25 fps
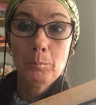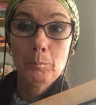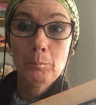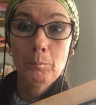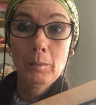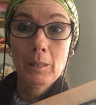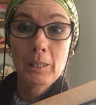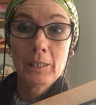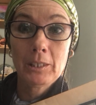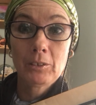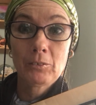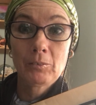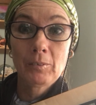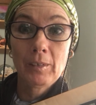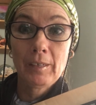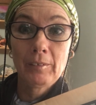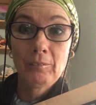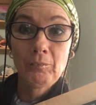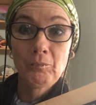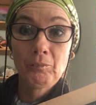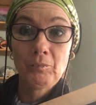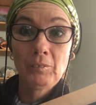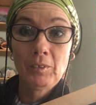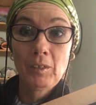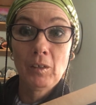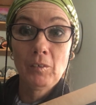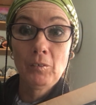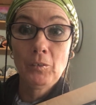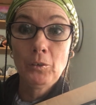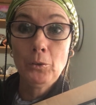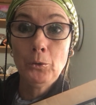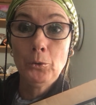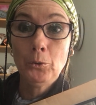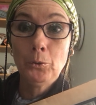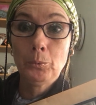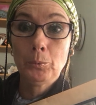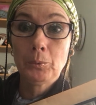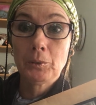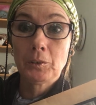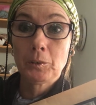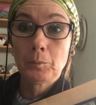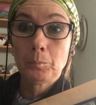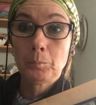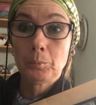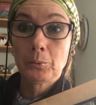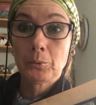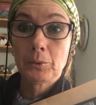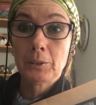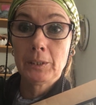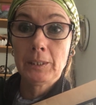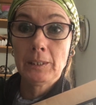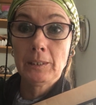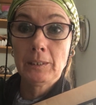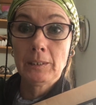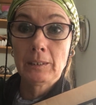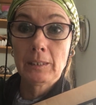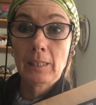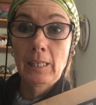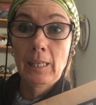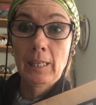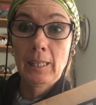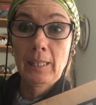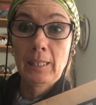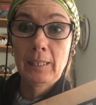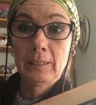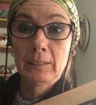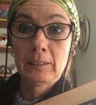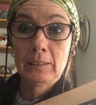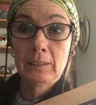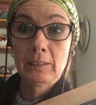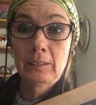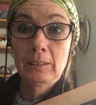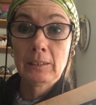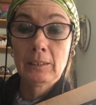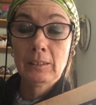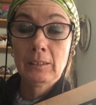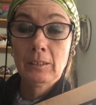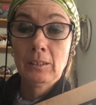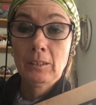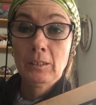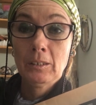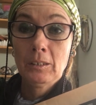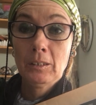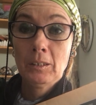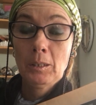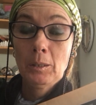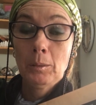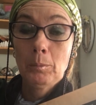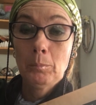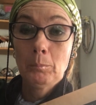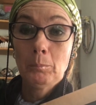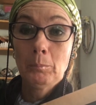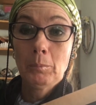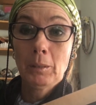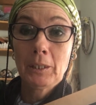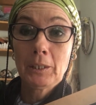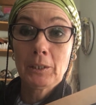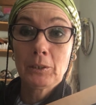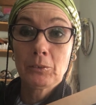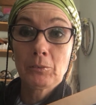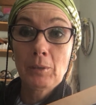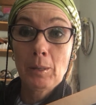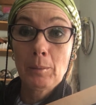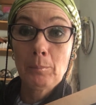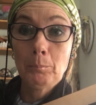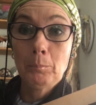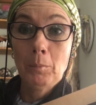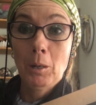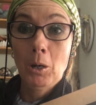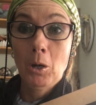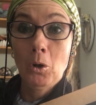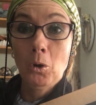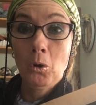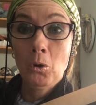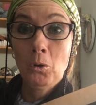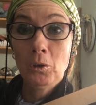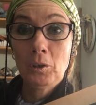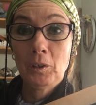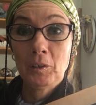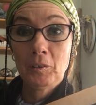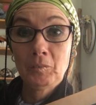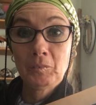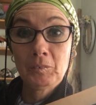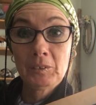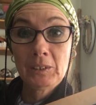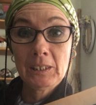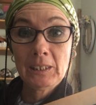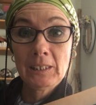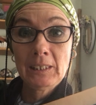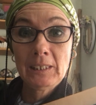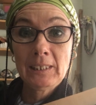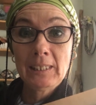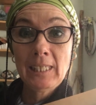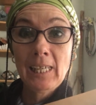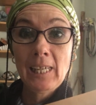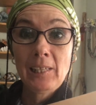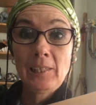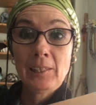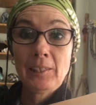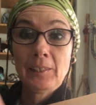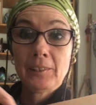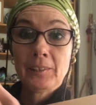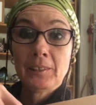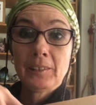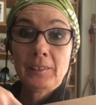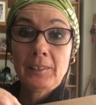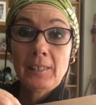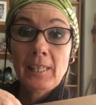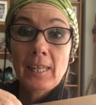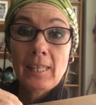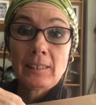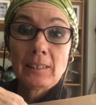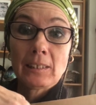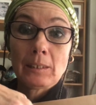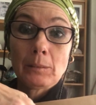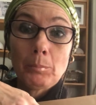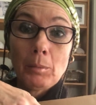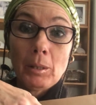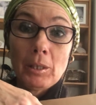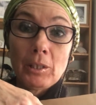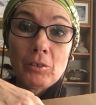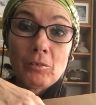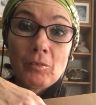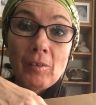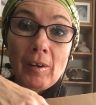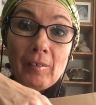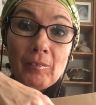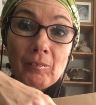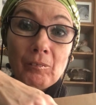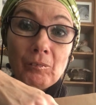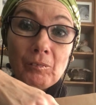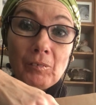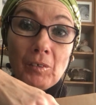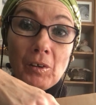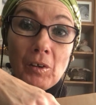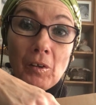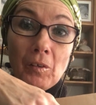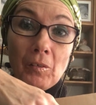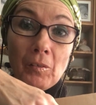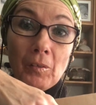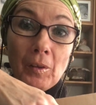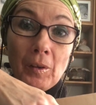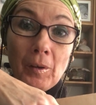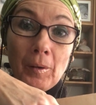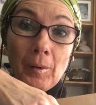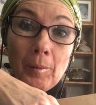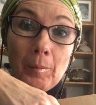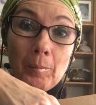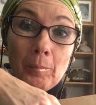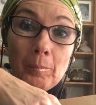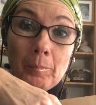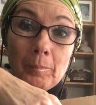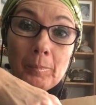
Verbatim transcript: my grandfather, who was a priest, and my grandma Olive, the Italian, and that's my grandfather.